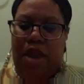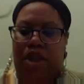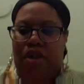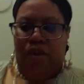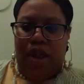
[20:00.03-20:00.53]
make
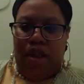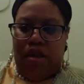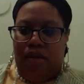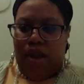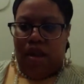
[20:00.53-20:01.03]
sure I read
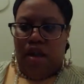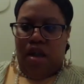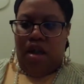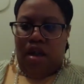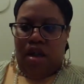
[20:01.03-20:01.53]
this correct.
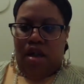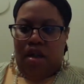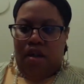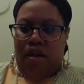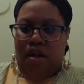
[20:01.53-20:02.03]

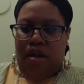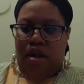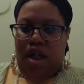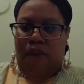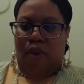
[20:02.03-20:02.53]

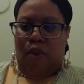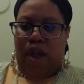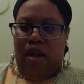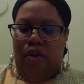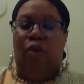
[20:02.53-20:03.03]
Even
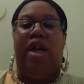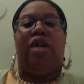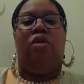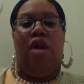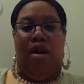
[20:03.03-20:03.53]

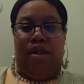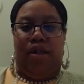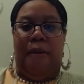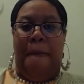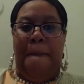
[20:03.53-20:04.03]
Red
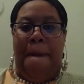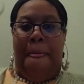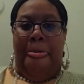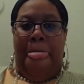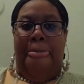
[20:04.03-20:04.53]
Cross.
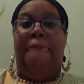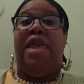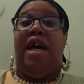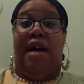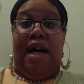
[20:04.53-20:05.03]

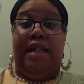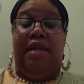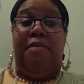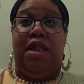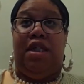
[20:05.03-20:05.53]
Yeah, I
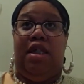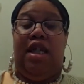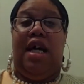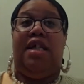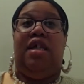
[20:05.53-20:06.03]
did mention
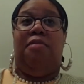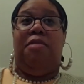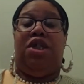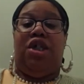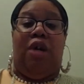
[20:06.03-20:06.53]
it. I did
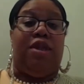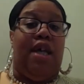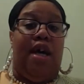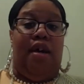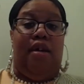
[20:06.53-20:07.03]
mention I was
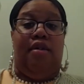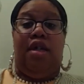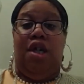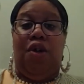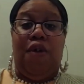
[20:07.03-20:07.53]
like,
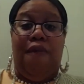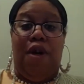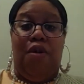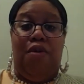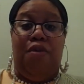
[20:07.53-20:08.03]
get on the
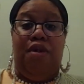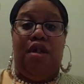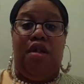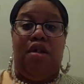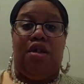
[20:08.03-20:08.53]
phone
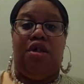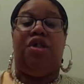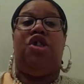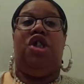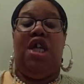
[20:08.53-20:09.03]

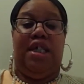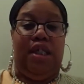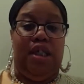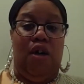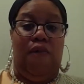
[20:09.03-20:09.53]
because she has a
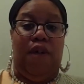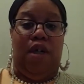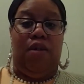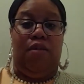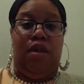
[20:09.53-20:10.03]
cell
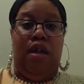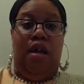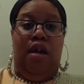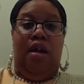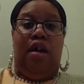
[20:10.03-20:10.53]
phone
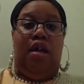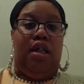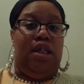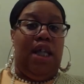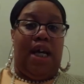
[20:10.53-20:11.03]
and
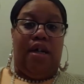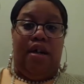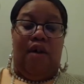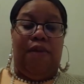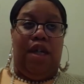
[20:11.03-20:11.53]
it's not cut
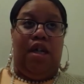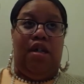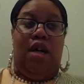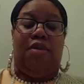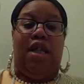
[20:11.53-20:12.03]
off yet.
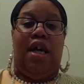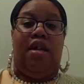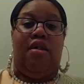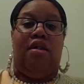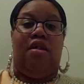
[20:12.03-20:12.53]
I was
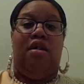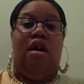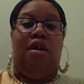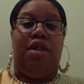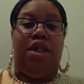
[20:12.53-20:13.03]
like,
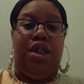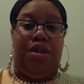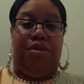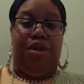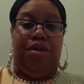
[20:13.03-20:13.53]
call the
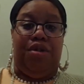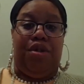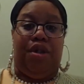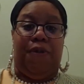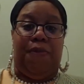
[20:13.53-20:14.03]

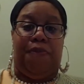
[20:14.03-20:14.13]
shelters